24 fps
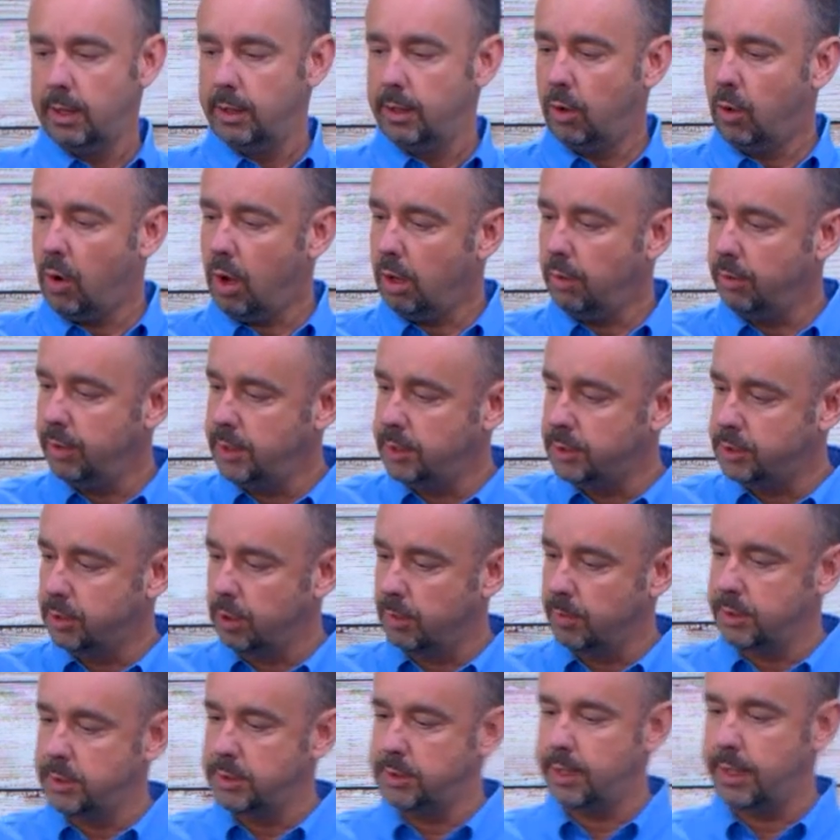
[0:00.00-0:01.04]
Now all these
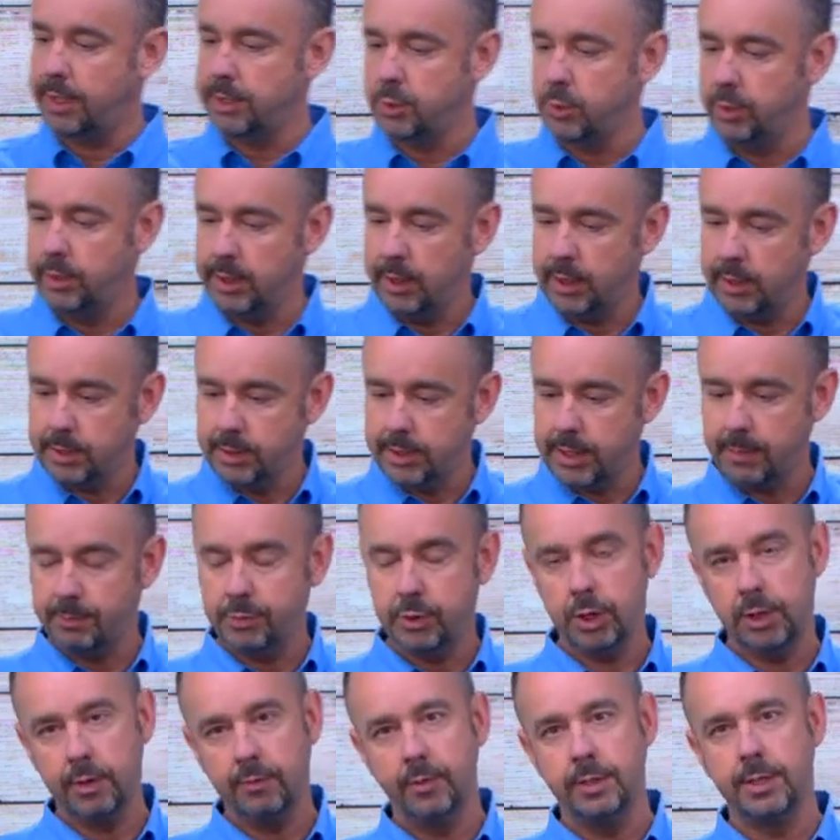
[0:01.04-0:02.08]
thermostats, with the
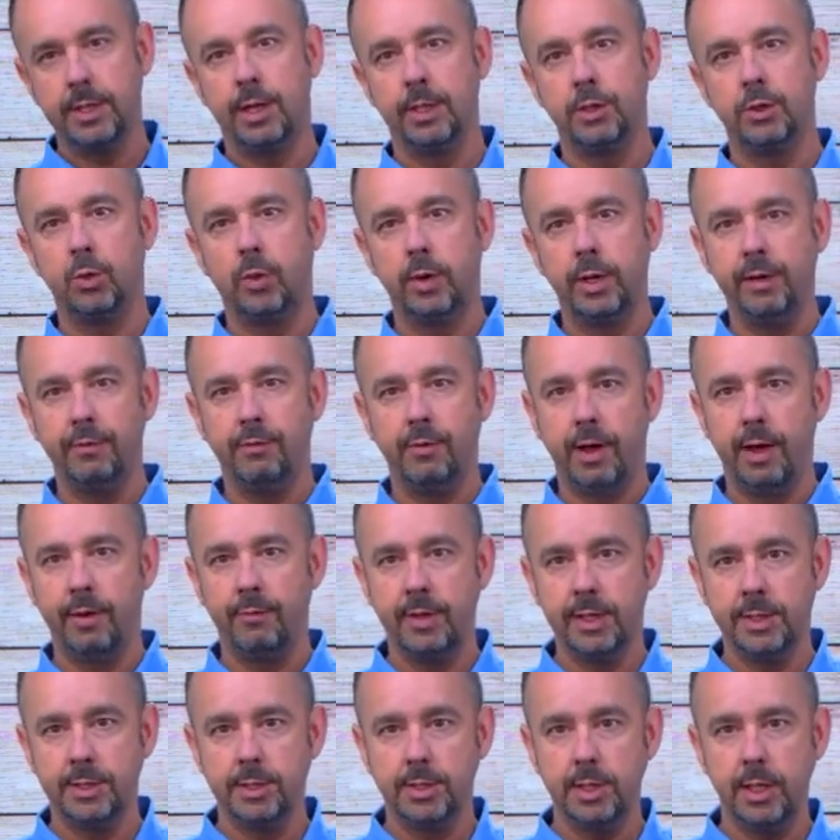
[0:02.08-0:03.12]
exception of the
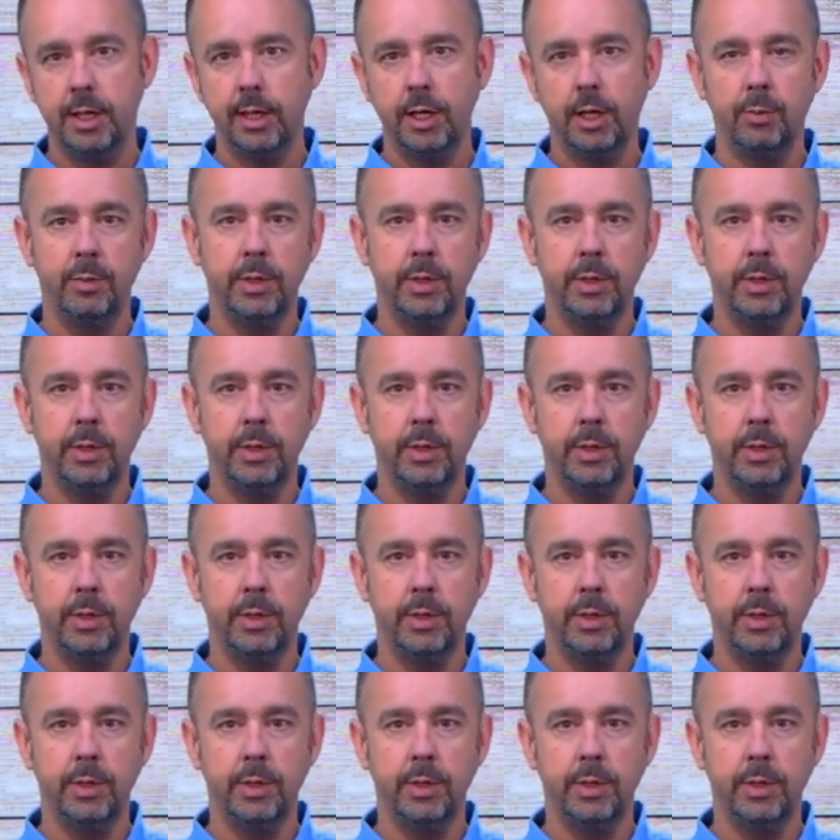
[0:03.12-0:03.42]
1025 NC,